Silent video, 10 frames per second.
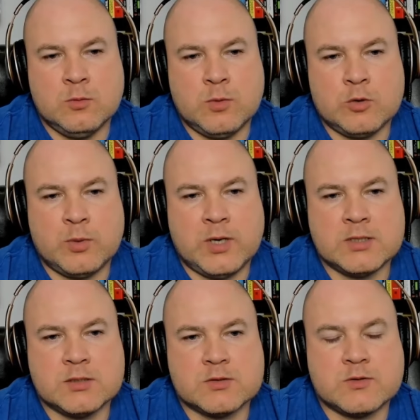Talking about
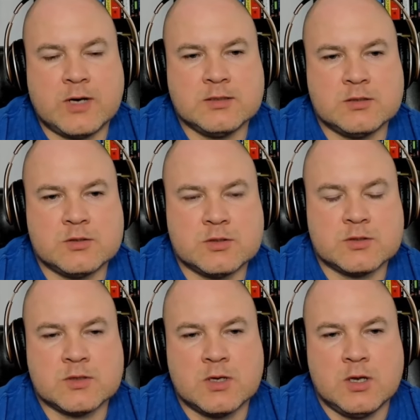branding
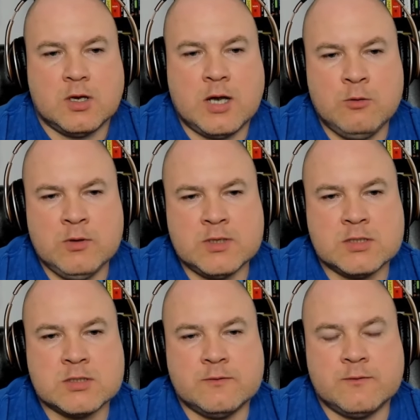strategies, how are
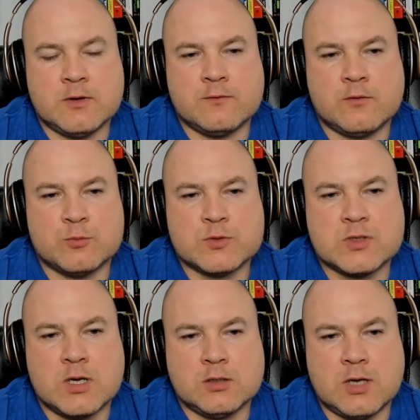they different from
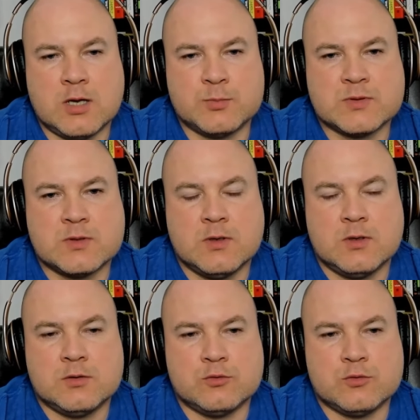startups
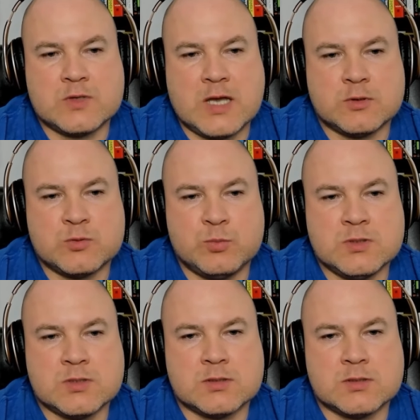to established